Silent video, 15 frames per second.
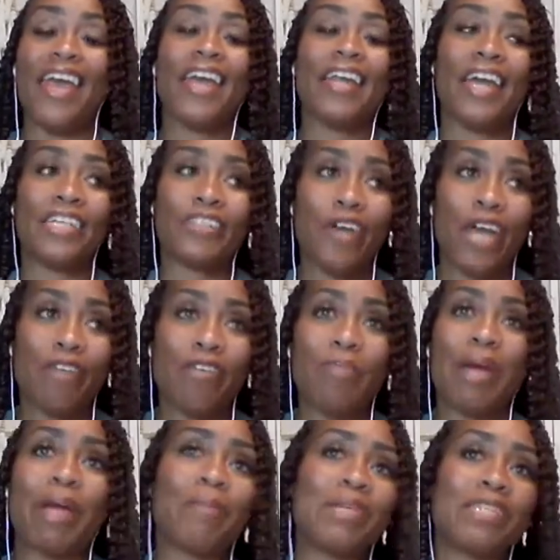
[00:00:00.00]
And I try to
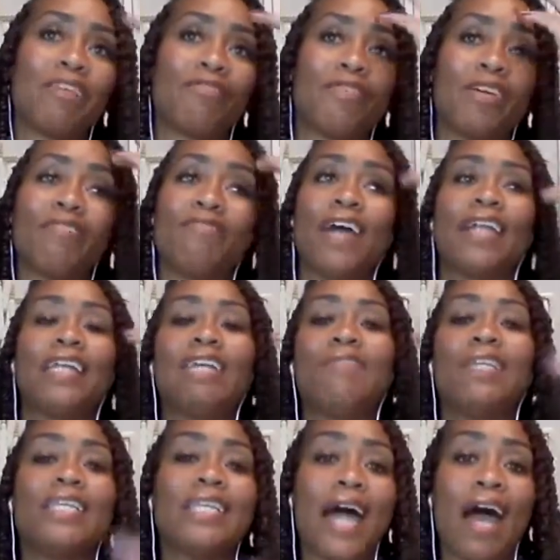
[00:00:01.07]
remind myself of that
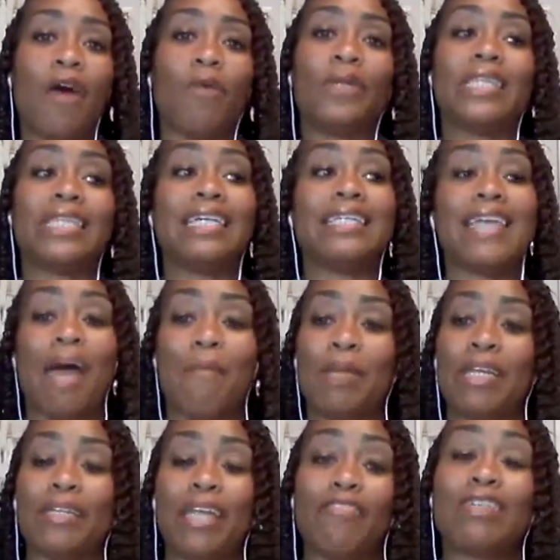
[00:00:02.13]
even now when things
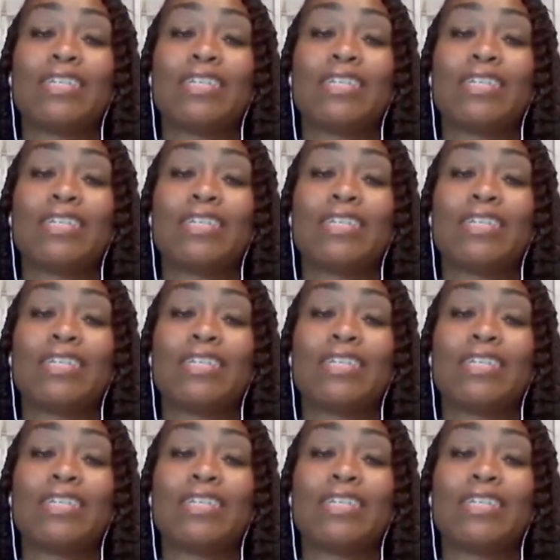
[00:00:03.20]
happen in life.